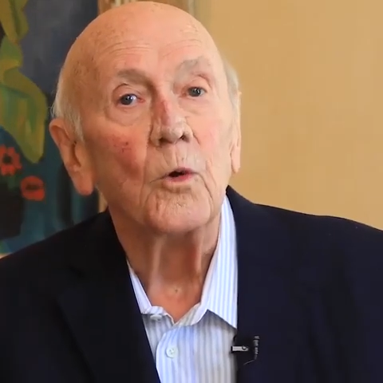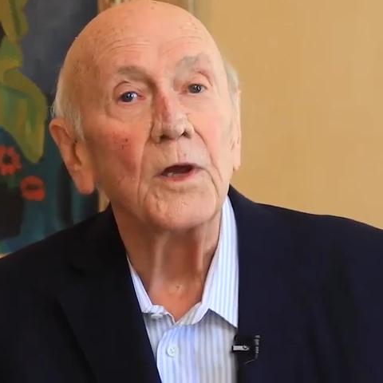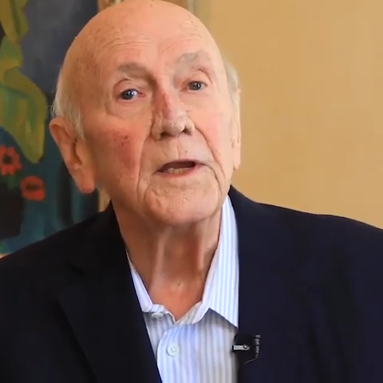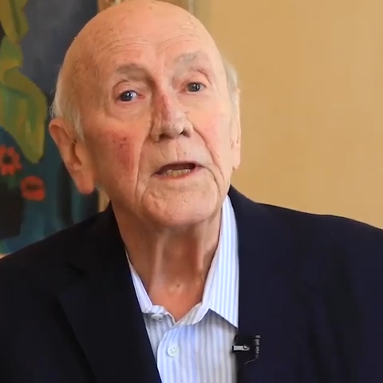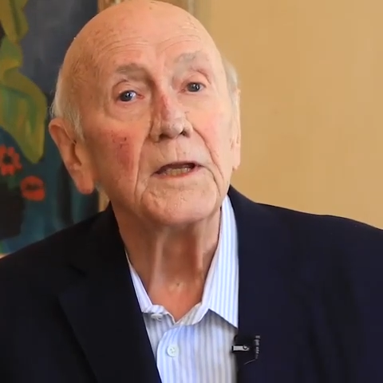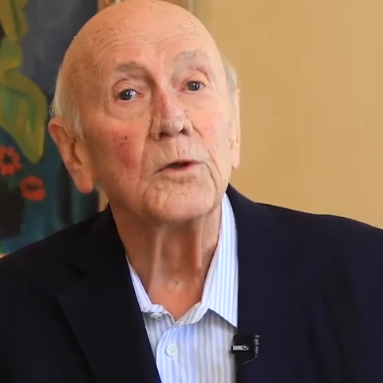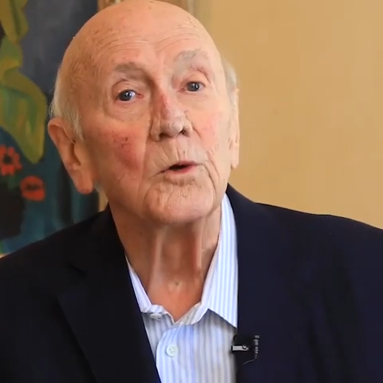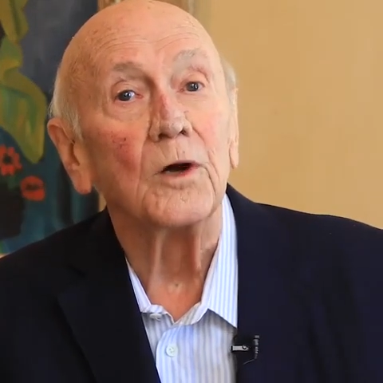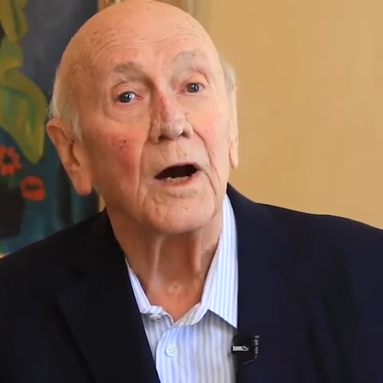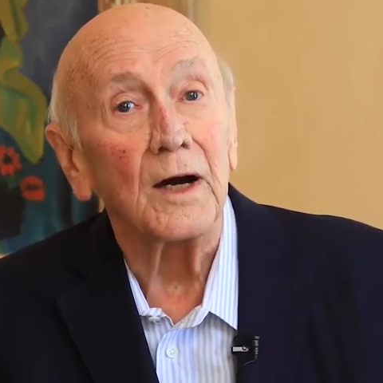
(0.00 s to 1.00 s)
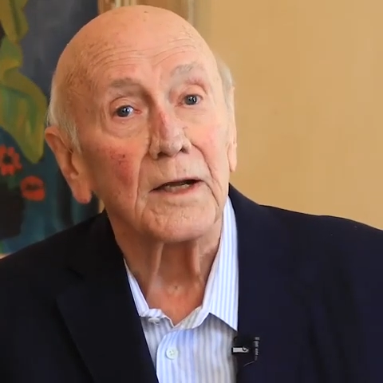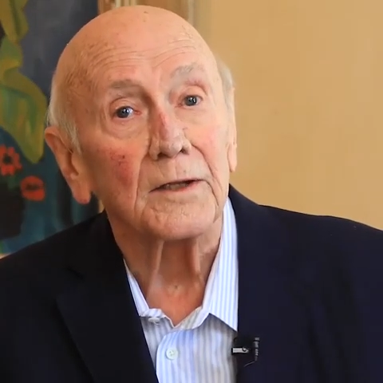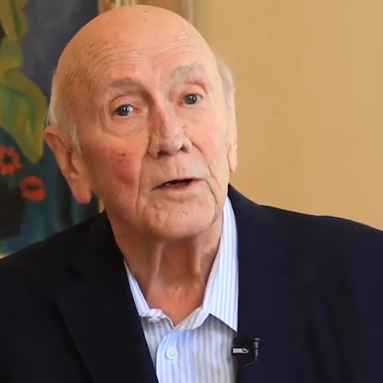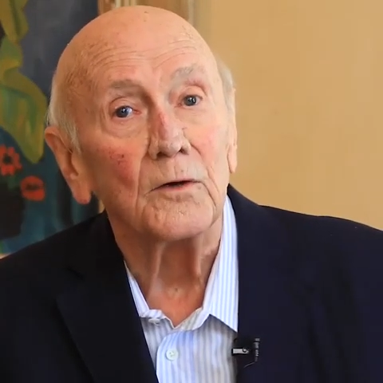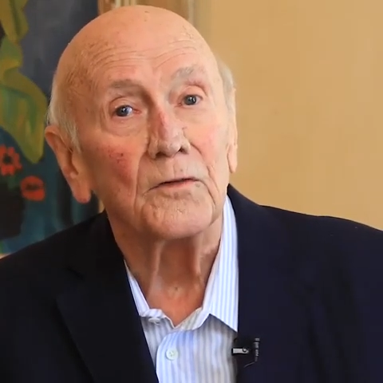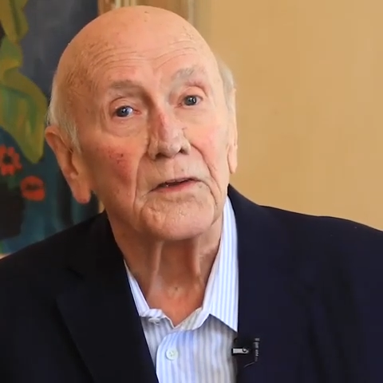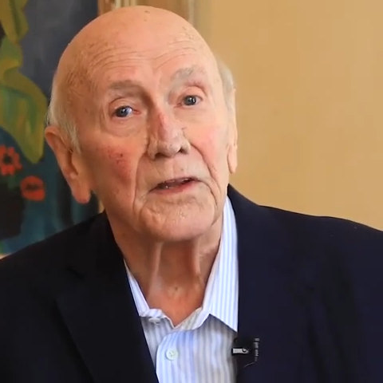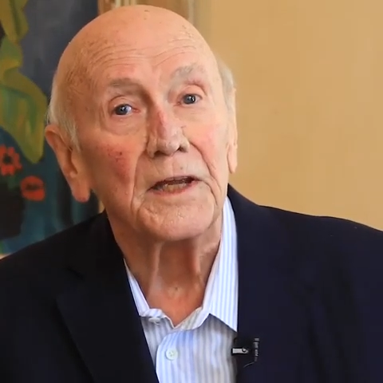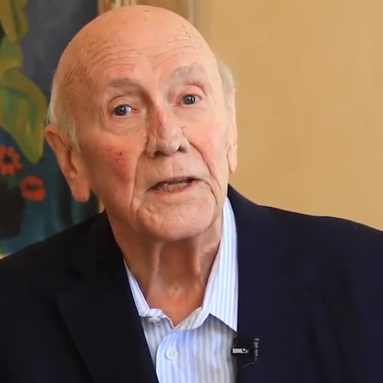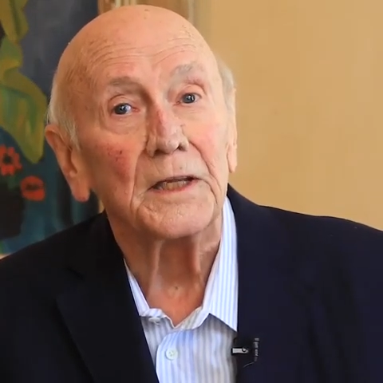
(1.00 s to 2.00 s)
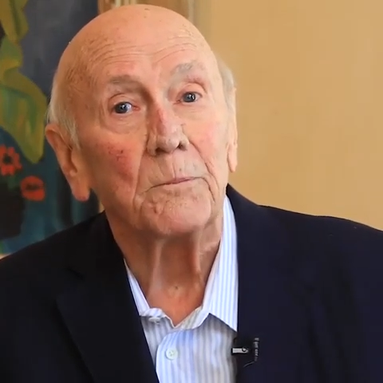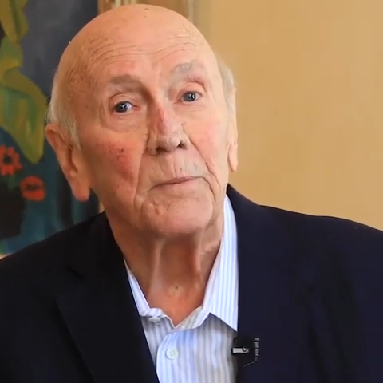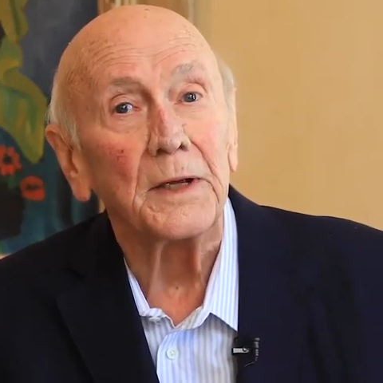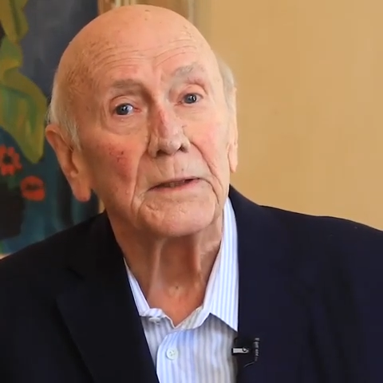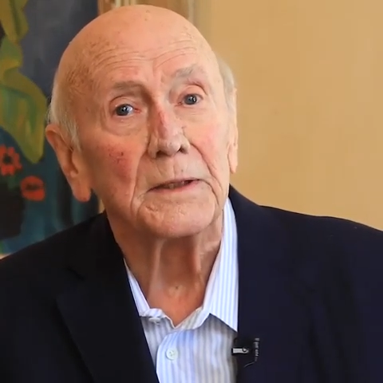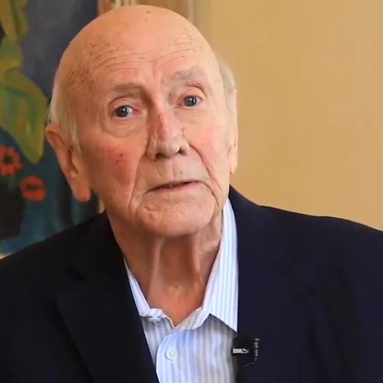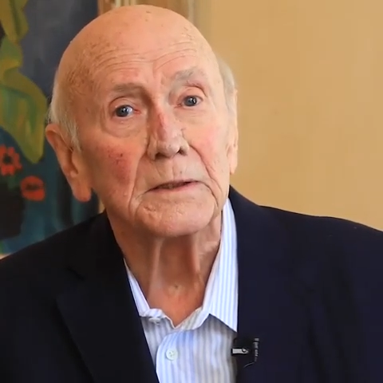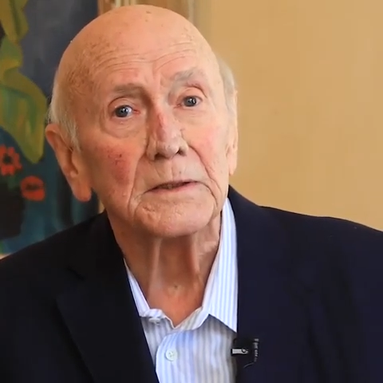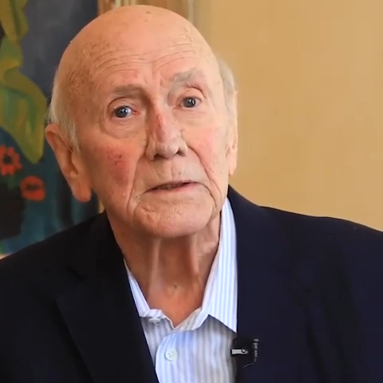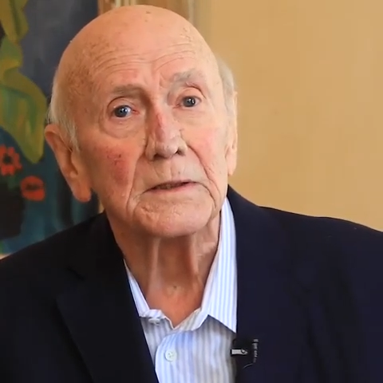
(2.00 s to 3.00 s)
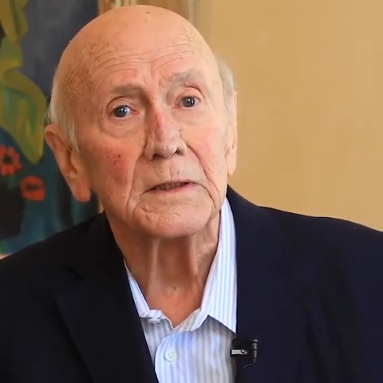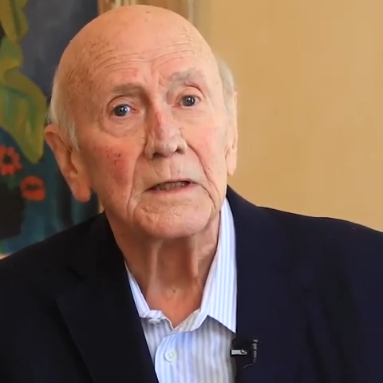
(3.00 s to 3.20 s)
We need to guard over the independence